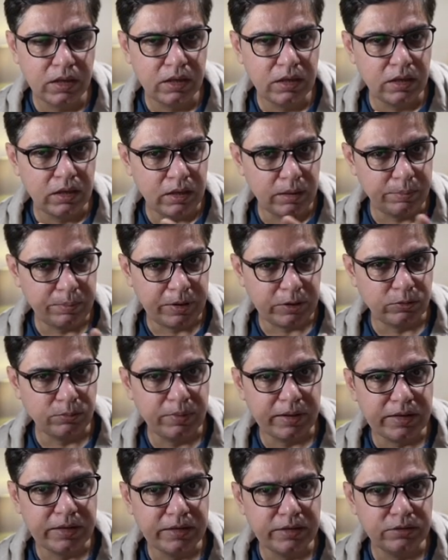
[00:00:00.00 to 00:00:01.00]

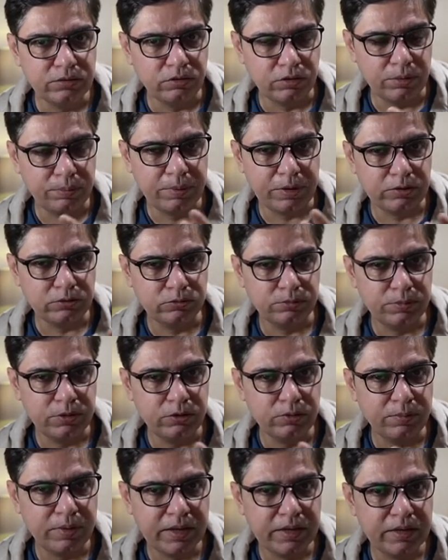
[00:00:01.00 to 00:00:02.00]
Hepatomegaly or
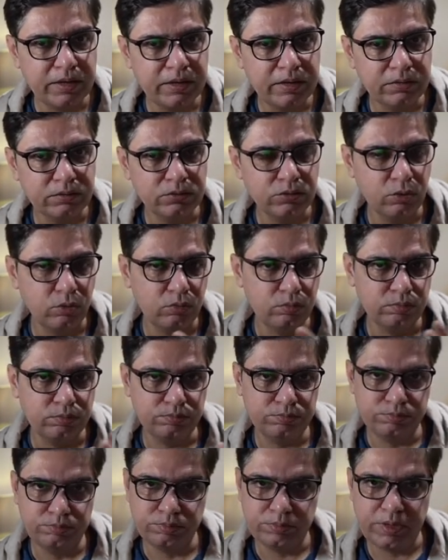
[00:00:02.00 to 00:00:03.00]
hepatosplenomegaly, though,
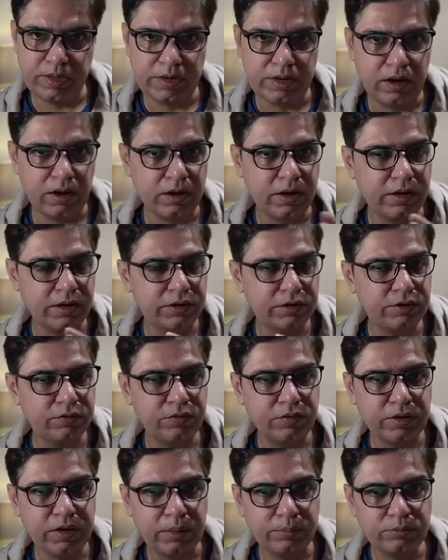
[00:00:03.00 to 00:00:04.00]
can occur in
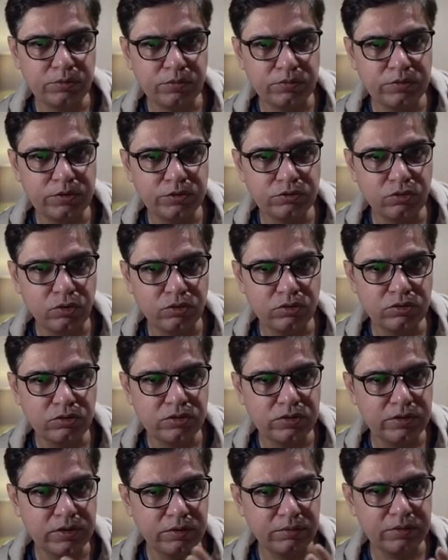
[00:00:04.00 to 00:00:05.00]
different types of
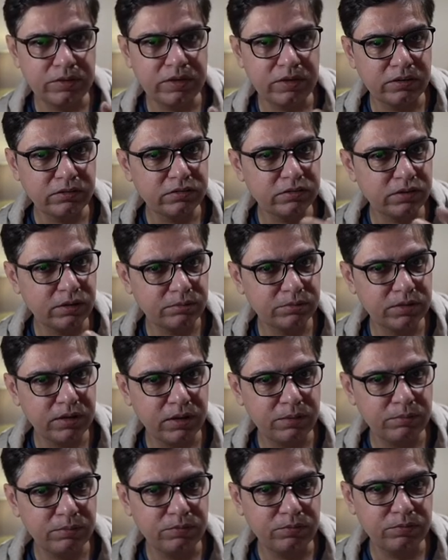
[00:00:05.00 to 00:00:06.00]
disorders. Nevertheless,
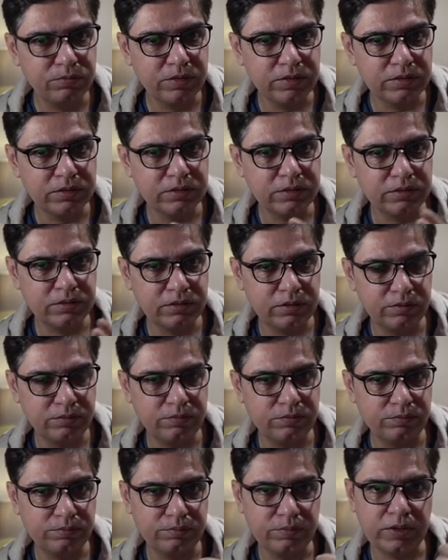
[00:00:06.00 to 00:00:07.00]
sometime
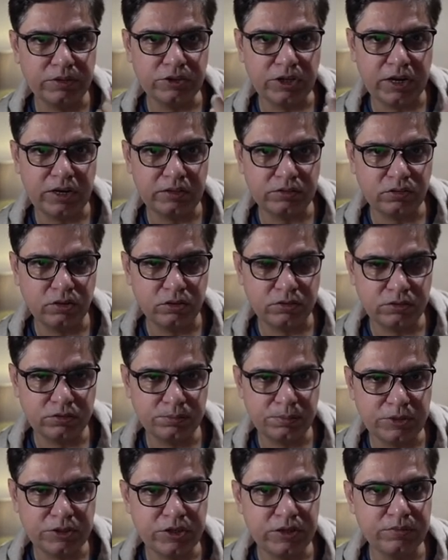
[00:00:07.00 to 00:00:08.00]
if the child has got,
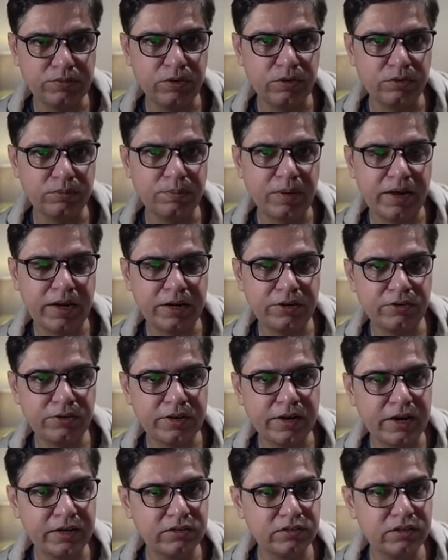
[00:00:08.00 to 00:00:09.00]
especially if got
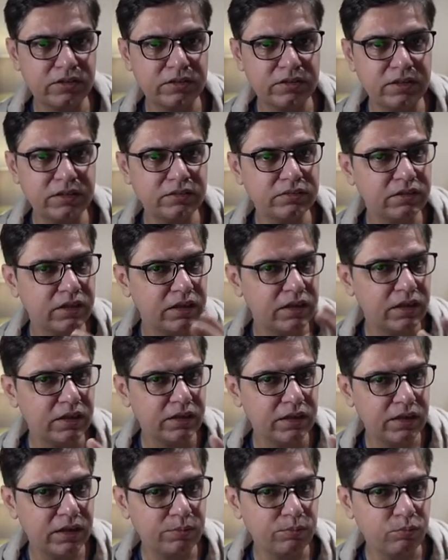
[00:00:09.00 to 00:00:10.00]
bilateral cataracts, other things
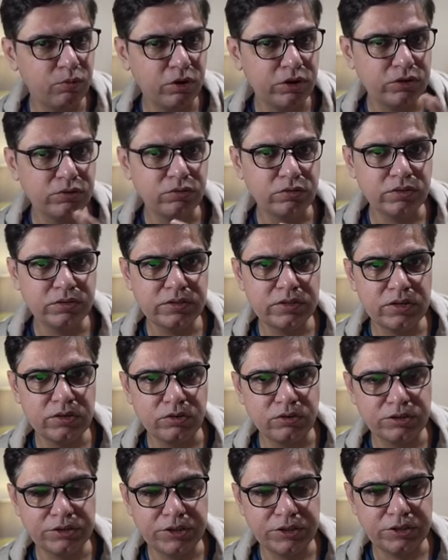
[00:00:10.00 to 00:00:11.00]
can point towards the
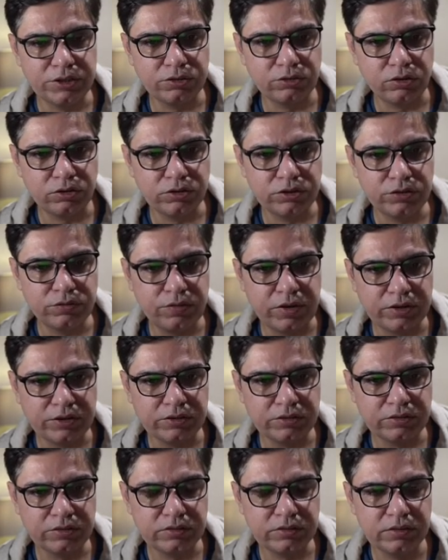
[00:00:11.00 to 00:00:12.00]
congenital torch
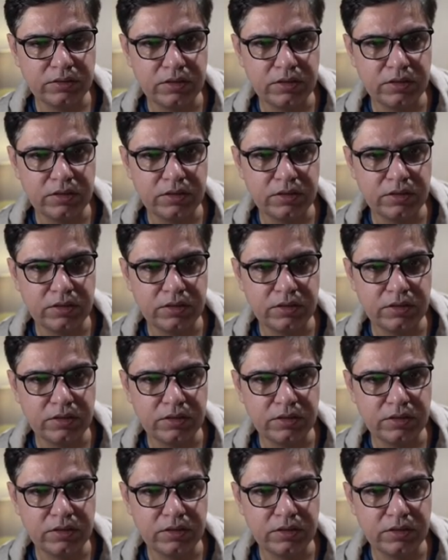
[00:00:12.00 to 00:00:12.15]
infections.